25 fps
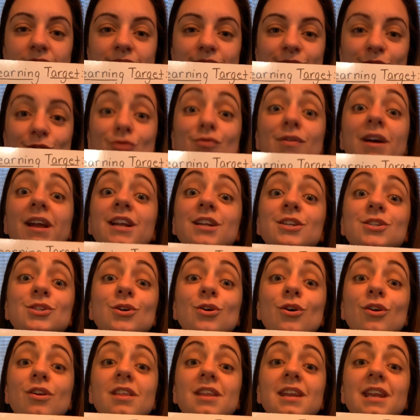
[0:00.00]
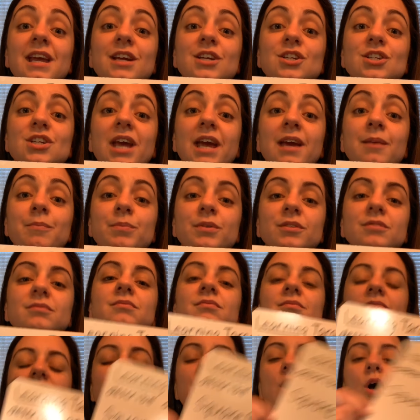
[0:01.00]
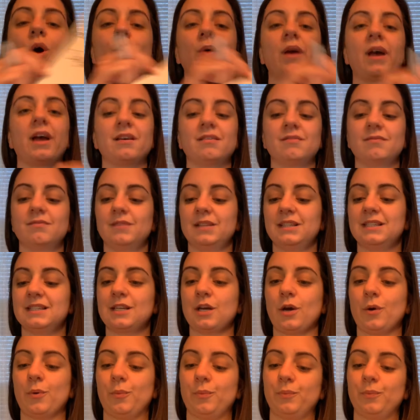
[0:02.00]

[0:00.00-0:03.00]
You ready to go to the next shape? Okay, let's go.